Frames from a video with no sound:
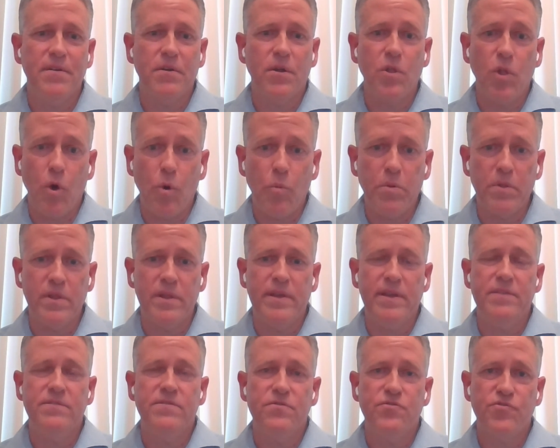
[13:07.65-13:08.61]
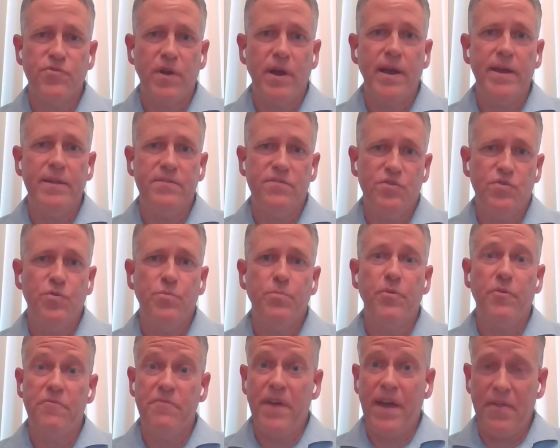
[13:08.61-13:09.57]
globally to try to
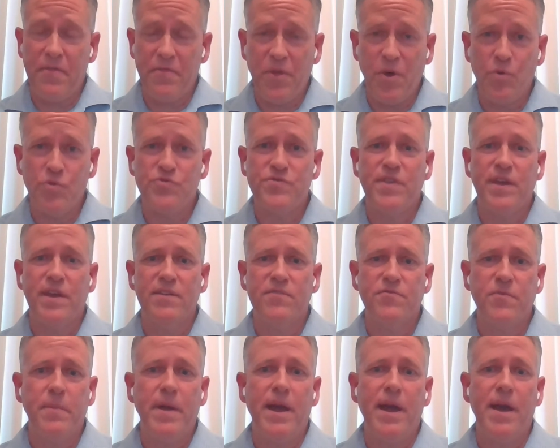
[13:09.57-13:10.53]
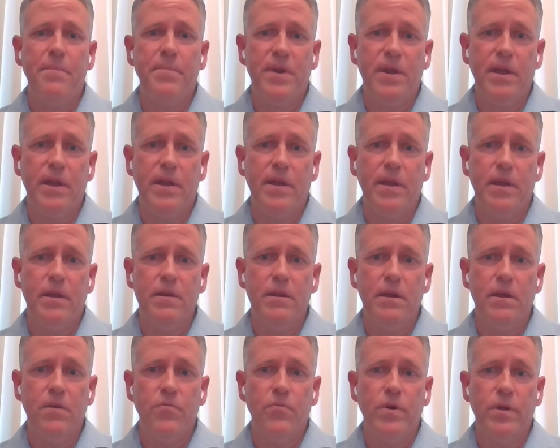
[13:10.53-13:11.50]
prevent those things from happening,
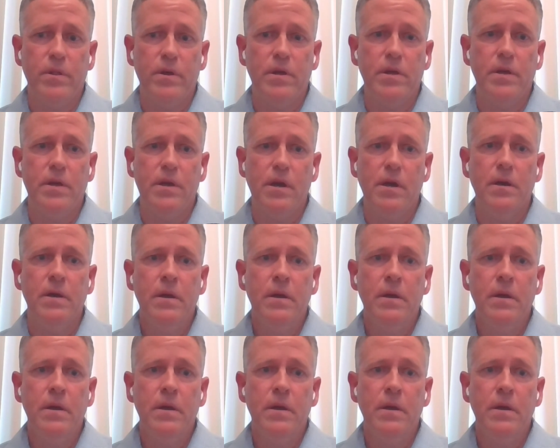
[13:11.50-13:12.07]
and really,